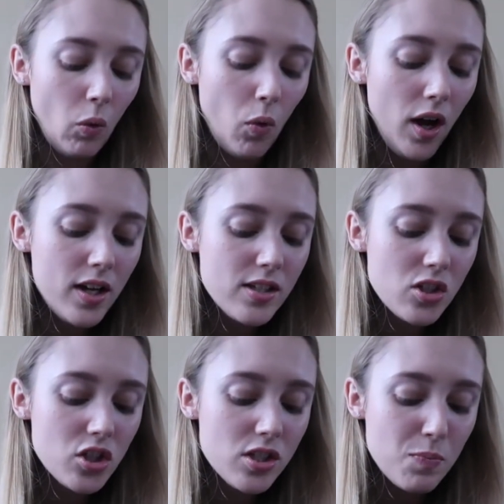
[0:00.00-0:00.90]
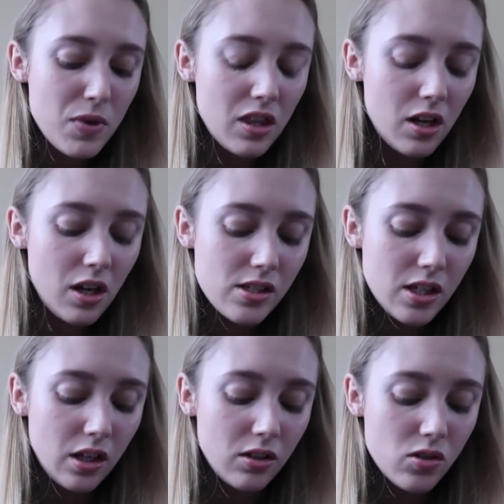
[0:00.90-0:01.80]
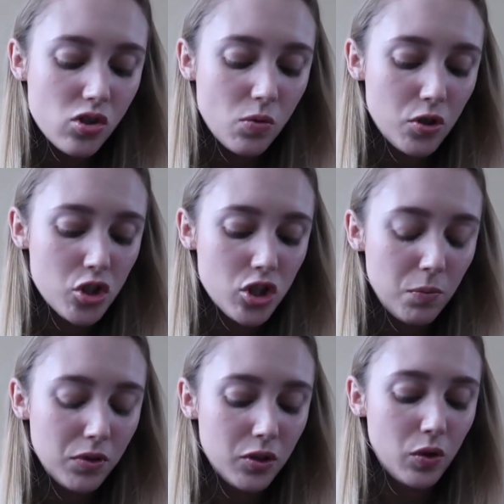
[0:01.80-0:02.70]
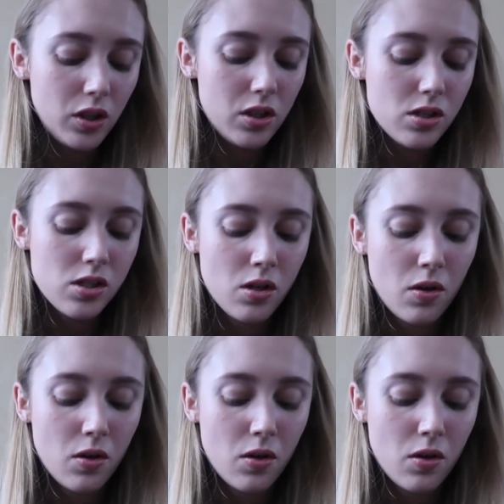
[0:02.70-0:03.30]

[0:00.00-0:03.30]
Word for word: What? Is it just me that has like so much trouble doing these?